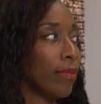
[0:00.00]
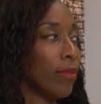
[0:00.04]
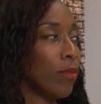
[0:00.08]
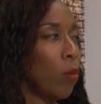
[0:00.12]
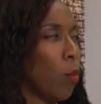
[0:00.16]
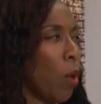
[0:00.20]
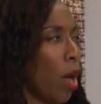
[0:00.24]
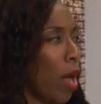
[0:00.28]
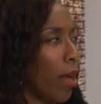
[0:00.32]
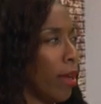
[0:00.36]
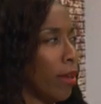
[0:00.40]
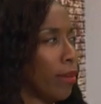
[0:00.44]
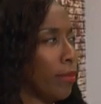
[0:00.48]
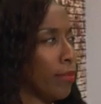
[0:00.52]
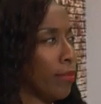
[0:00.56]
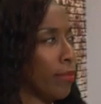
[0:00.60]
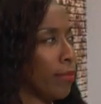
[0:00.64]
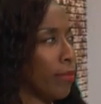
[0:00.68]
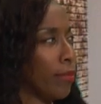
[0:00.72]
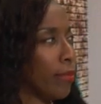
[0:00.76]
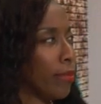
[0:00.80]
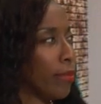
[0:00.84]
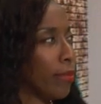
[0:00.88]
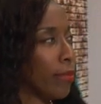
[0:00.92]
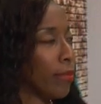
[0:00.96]

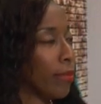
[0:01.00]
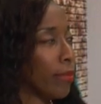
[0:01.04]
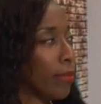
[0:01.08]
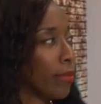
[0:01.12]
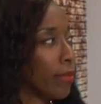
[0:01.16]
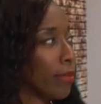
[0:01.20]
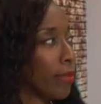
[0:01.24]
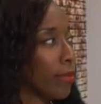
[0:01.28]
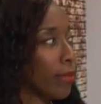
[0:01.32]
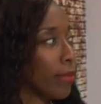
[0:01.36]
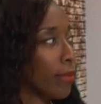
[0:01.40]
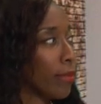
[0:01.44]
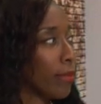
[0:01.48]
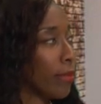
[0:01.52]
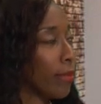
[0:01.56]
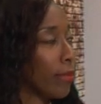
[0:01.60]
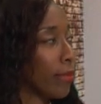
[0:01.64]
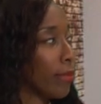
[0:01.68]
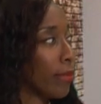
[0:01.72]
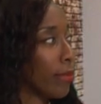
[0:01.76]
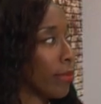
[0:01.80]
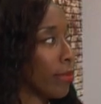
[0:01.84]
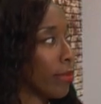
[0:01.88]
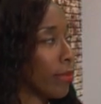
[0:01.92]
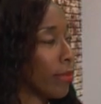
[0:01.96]

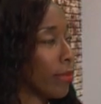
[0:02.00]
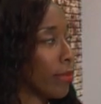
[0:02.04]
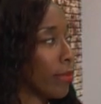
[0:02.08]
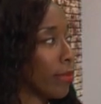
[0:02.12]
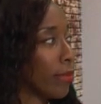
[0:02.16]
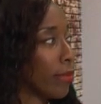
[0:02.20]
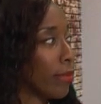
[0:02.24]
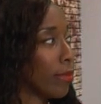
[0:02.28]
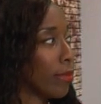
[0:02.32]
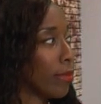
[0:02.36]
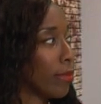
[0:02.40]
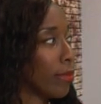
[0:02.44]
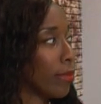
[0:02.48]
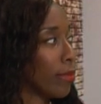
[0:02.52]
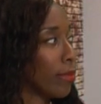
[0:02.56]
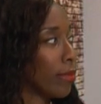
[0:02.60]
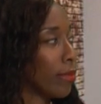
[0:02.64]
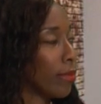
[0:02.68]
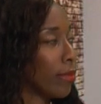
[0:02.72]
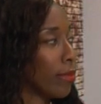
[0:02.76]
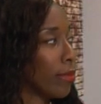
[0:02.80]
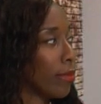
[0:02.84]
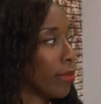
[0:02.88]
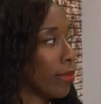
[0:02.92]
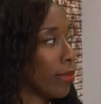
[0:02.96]

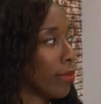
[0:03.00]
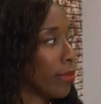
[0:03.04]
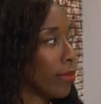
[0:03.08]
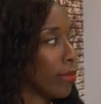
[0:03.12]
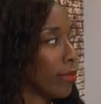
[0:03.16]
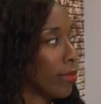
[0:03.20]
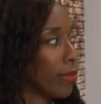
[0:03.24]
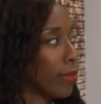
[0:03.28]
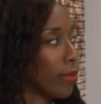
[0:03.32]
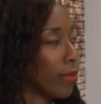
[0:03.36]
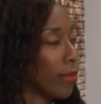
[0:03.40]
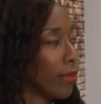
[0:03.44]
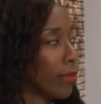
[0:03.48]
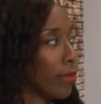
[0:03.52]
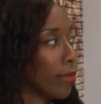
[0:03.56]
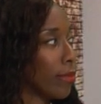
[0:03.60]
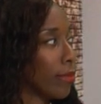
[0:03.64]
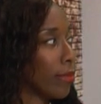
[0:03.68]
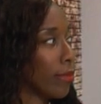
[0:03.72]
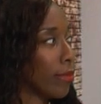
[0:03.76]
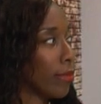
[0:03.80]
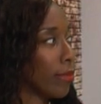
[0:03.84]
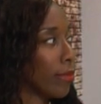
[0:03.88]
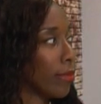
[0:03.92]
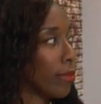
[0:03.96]

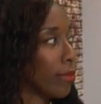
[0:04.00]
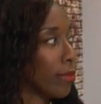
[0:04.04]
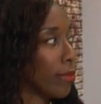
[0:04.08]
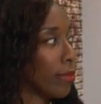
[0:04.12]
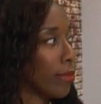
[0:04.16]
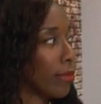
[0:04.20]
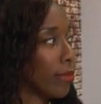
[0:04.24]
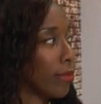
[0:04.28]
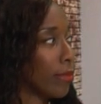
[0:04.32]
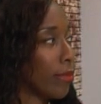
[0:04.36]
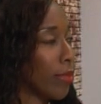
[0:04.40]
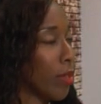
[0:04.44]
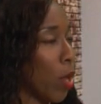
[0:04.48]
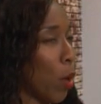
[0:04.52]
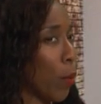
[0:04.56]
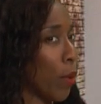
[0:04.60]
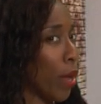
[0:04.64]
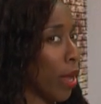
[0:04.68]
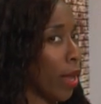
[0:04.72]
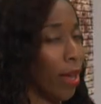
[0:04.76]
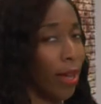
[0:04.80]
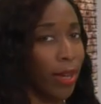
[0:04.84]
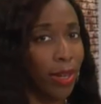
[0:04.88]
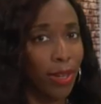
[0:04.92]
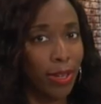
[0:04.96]

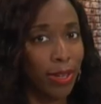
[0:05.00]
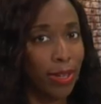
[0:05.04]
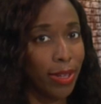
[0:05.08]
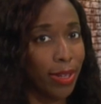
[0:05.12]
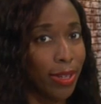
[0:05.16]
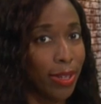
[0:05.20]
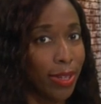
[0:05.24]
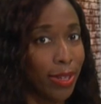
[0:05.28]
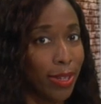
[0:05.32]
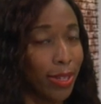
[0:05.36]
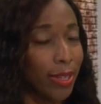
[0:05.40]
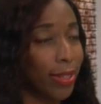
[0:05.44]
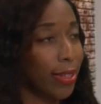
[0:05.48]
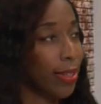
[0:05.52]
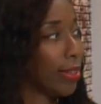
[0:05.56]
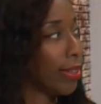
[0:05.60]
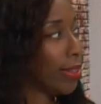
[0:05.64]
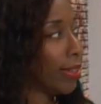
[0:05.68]
(silent)